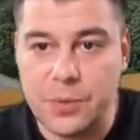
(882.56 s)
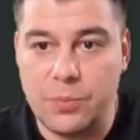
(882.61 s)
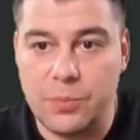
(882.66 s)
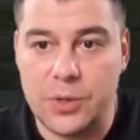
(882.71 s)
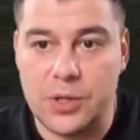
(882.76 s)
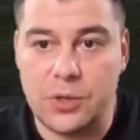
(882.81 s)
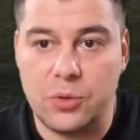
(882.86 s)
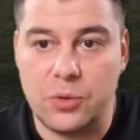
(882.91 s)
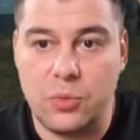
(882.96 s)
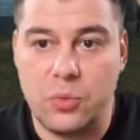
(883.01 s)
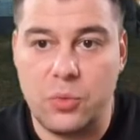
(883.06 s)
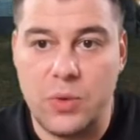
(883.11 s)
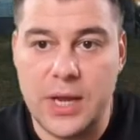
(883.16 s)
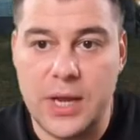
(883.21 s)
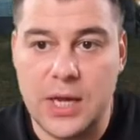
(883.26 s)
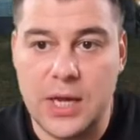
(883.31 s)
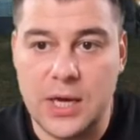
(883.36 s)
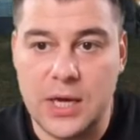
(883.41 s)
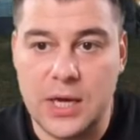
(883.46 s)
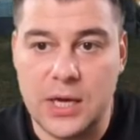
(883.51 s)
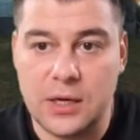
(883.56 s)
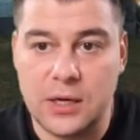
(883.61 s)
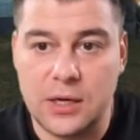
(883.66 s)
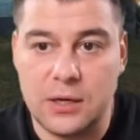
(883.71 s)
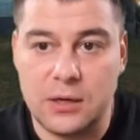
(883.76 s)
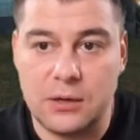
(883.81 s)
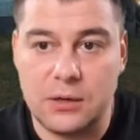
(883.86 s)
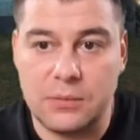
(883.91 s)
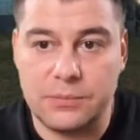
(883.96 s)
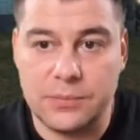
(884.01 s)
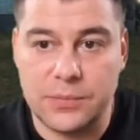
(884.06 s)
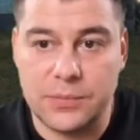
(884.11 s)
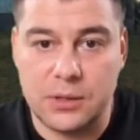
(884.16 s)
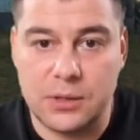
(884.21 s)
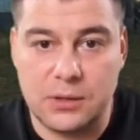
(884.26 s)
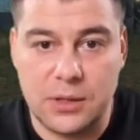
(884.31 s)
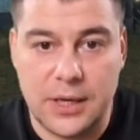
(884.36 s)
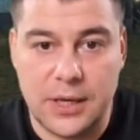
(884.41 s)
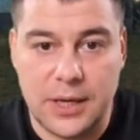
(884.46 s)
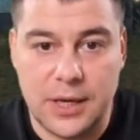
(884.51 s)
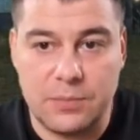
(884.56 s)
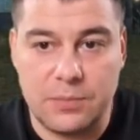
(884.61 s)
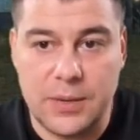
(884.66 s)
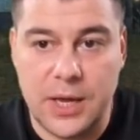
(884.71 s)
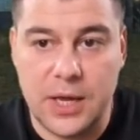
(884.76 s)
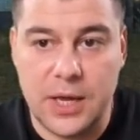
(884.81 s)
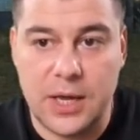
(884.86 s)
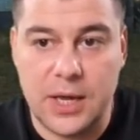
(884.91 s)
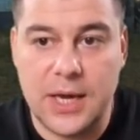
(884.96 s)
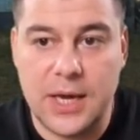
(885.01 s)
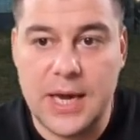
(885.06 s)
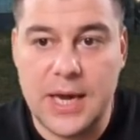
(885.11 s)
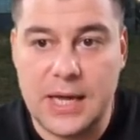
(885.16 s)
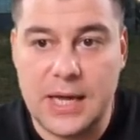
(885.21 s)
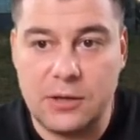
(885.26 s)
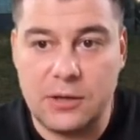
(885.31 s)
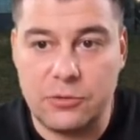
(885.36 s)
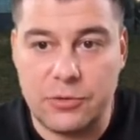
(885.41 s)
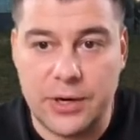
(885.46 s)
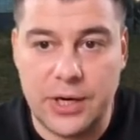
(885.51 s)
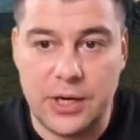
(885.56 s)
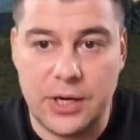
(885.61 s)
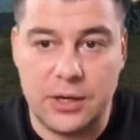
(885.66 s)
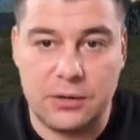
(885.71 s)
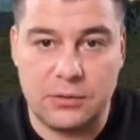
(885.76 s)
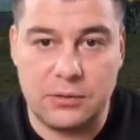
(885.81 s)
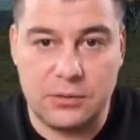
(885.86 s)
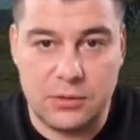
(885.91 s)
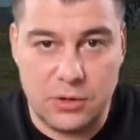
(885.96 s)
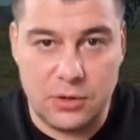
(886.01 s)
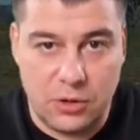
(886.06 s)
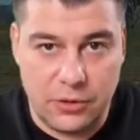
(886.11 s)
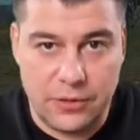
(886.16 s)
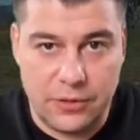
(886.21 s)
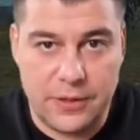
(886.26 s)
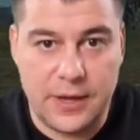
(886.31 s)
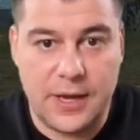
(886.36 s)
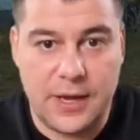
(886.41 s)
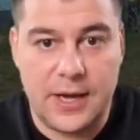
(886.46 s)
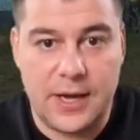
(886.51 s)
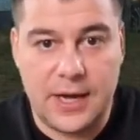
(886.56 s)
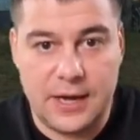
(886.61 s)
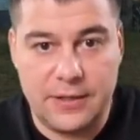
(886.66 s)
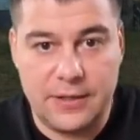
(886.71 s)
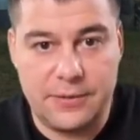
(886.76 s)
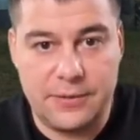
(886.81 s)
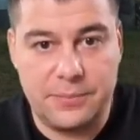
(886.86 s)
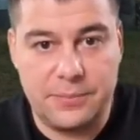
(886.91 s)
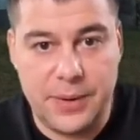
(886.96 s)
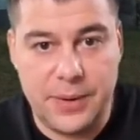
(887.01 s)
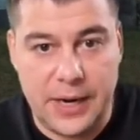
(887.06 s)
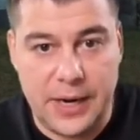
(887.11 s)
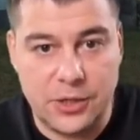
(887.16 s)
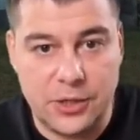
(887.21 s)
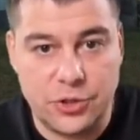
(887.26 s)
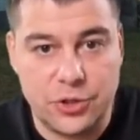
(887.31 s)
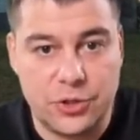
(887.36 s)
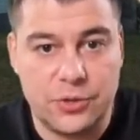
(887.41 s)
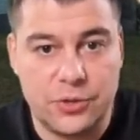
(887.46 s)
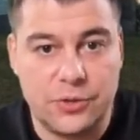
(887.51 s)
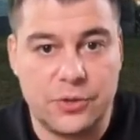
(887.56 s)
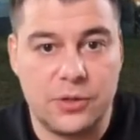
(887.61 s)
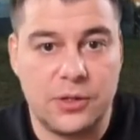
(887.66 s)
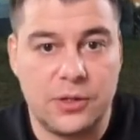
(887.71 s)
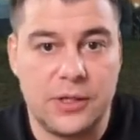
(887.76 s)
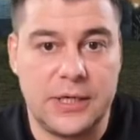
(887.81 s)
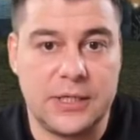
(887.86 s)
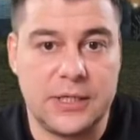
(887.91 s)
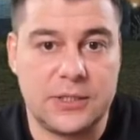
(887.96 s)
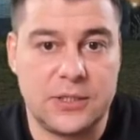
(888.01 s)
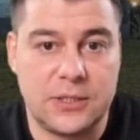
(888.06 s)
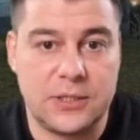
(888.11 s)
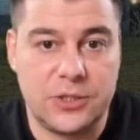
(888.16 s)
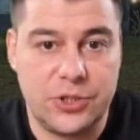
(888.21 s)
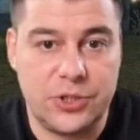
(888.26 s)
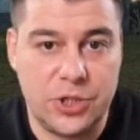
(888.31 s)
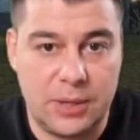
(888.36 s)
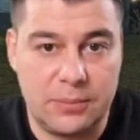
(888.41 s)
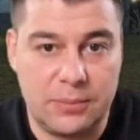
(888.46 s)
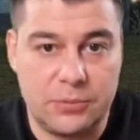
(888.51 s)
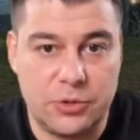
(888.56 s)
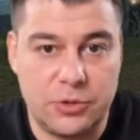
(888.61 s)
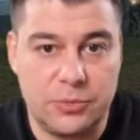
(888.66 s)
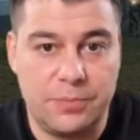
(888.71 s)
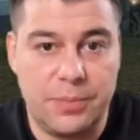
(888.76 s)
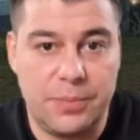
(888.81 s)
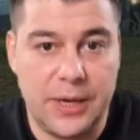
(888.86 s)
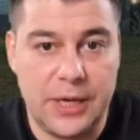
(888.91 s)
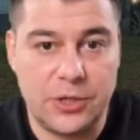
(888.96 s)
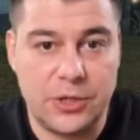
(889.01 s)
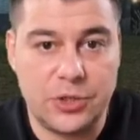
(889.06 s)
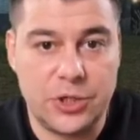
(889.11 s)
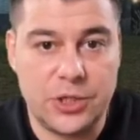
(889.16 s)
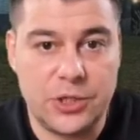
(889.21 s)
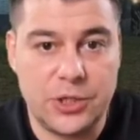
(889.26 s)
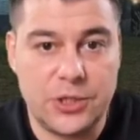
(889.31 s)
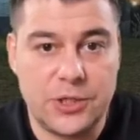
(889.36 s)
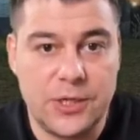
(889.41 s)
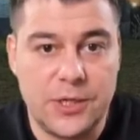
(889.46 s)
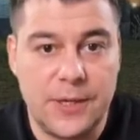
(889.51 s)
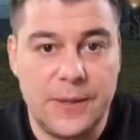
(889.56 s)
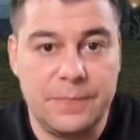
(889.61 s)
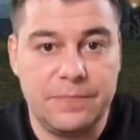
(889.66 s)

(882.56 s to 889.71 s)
but we can like make gallery on the other page. Let's jump to pages.